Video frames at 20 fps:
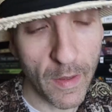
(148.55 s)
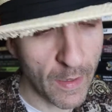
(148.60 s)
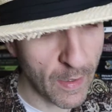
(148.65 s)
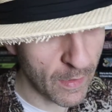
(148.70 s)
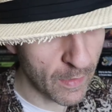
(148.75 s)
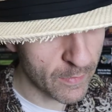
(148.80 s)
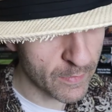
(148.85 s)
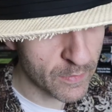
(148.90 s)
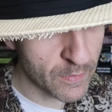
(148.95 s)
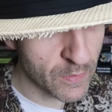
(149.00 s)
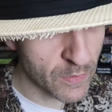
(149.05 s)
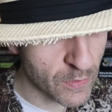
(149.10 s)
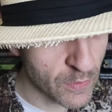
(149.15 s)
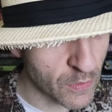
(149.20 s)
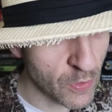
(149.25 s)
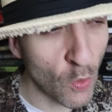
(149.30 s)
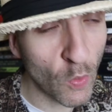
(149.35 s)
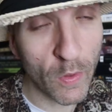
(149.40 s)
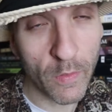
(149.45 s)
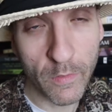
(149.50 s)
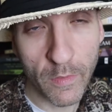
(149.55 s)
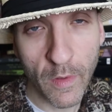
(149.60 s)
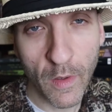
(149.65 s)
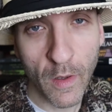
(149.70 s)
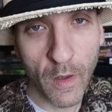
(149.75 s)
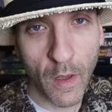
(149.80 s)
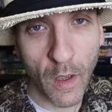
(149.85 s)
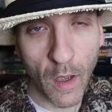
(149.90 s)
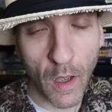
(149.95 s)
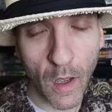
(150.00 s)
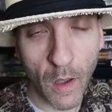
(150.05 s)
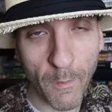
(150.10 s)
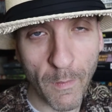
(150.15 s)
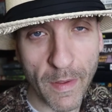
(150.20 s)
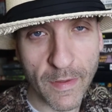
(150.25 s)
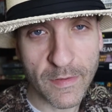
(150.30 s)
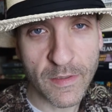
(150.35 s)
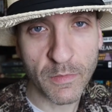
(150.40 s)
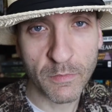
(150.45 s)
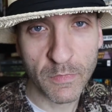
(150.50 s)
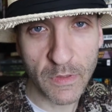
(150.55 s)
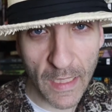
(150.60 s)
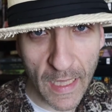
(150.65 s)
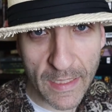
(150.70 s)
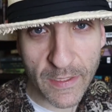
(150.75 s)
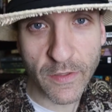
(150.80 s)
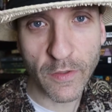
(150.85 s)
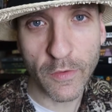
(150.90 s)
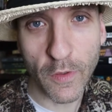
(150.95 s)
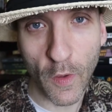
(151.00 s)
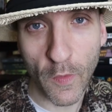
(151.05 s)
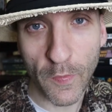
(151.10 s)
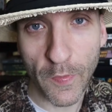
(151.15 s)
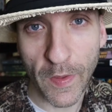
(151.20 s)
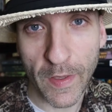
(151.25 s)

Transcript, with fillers: and Tolkien, um, and some lesser known